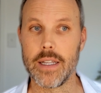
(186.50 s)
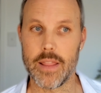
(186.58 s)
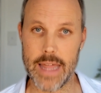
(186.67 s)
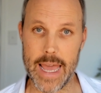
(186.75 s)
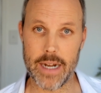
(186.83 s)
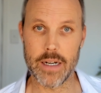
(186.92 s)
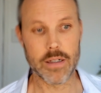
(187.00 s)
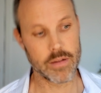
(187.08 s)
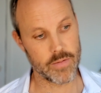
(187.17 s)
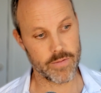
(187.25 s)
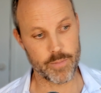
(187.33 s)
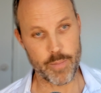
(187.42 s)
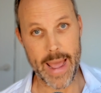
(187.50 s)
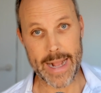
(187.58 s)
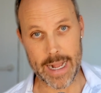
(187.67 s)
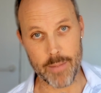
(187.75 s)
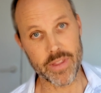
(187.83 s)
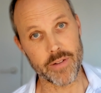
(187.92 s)
that
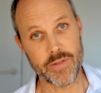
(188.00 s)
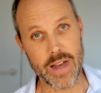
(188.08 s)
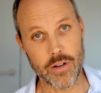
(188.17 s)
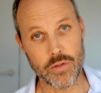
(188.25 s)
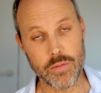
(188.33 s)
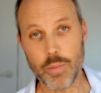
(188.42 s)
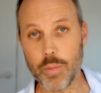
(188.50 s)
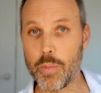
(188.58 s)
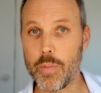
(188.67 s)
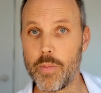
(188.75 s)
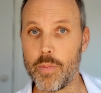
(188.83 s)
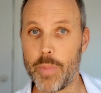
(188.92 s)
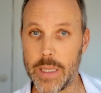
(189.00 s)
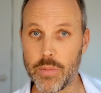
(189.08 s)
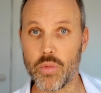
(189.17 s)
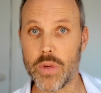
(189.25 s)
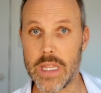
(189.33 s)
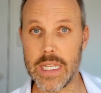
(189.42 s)
back up the funnel.
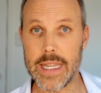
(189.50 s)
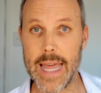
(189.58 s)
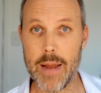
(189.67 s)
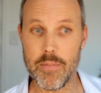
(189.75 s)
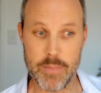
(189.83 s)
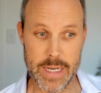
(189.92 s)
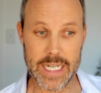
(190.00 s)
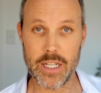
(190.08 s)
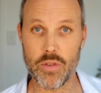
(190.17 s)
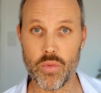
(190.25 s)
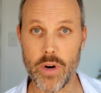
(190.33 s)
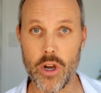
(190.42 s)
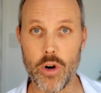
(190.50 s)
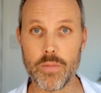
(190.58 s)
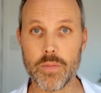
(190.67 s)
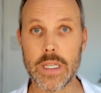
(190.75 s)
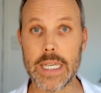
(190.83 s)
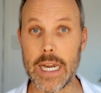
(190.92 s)
People within that media
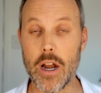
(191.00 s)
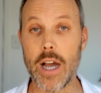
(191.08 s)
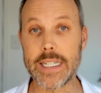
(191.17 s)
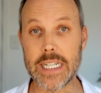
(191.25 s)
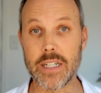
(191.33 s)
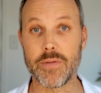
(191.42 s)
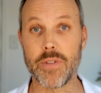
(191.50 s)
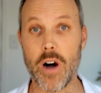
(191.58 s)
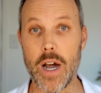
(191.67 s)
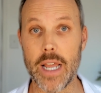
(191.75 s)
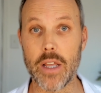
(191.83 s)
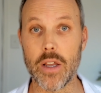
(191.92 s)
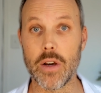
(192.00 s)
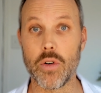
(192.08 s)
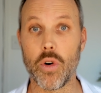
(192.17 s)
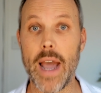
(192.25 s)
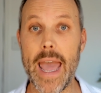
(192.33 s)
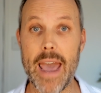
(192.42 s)
realm cannot identify
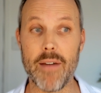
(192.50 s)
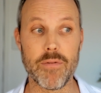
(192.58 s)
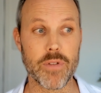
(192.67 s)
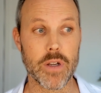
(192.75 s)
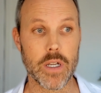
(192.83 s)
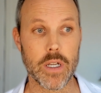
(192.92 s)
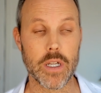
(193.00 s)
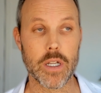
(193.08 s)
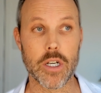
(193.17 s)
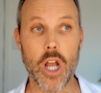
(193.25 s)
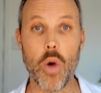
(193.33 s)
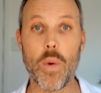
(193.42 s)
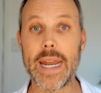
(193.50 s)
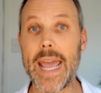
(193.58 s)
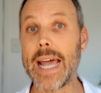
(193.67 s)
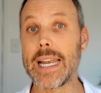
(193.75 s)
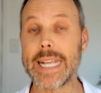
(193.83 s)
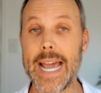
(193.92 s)
or have nowhere to
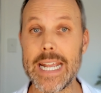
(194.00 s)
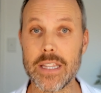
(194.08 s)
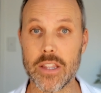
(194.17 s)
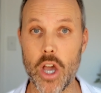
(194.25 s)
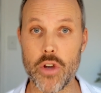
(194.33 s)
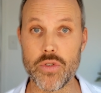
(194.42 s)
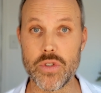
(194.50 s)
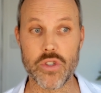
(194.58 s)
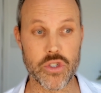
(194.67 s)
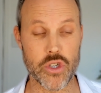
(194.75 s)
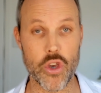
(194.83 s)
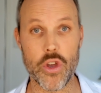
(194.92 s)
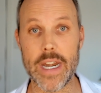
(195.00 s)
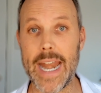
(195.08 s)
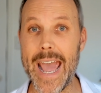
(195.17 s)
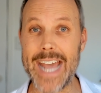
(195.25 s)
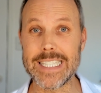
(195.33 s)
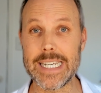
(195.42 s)
allocate those certain
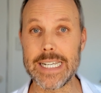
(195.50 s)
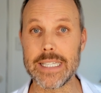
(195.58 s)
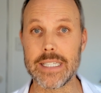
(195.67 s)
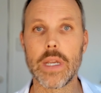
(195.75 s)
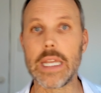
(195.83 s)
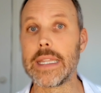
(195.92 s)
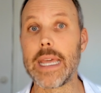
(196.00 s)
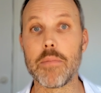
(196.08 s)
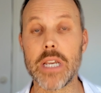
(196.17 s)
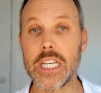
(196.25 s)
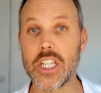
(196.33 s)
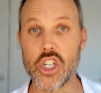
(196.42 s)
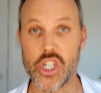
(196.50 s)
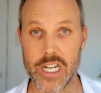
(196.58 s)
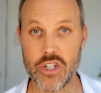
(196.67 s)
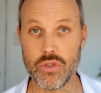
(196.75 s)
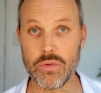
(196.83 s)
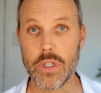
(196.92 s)
assets in their media
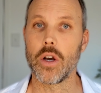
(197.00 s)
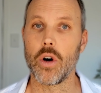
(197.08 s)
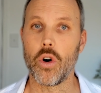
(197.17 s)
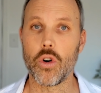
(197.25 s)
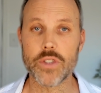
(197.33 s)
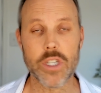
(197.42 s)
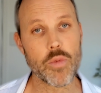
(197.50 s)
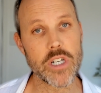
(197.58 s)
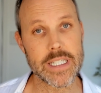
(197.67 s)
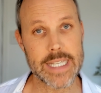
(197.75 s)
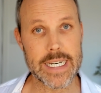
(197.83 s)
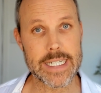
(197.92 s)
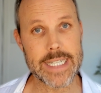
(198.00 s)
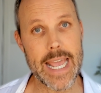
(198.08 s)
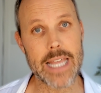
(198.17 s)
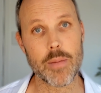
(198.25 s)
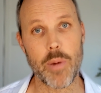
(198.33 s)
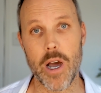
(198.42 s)
schedule. Also, when you send it
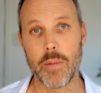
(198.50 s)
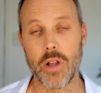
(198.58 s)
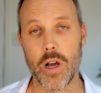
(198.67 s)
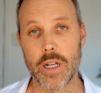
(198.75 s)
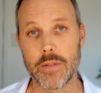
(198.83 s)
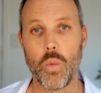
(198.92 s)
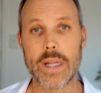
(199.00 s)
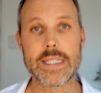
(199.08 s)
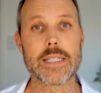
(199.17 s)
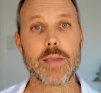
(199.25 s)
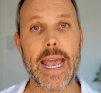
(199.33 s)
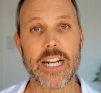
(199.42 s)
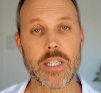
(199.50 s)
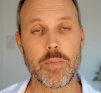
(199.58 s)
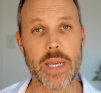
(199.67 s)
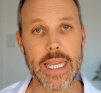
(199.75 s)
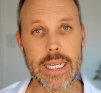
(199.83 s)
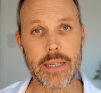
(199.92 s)
down the pipeline, once it's actually
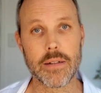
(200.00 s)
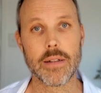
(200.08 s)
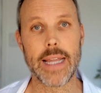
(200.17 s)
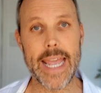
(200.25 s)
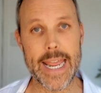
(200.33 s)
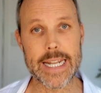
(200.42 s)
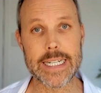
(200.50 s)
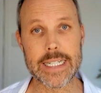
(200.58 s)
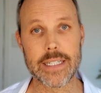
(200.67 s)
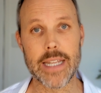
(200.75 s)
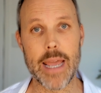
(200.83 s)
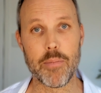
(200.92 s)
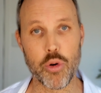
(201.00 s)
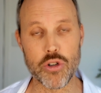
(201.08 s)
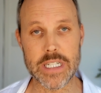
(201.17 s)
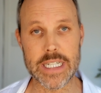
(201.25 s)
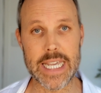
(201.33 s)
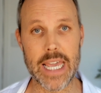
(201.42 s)
being edited and
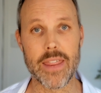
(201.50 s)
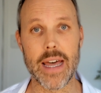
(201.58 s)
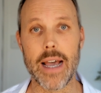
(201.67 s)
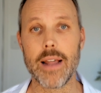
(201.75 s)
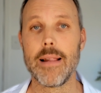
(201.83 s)
put together,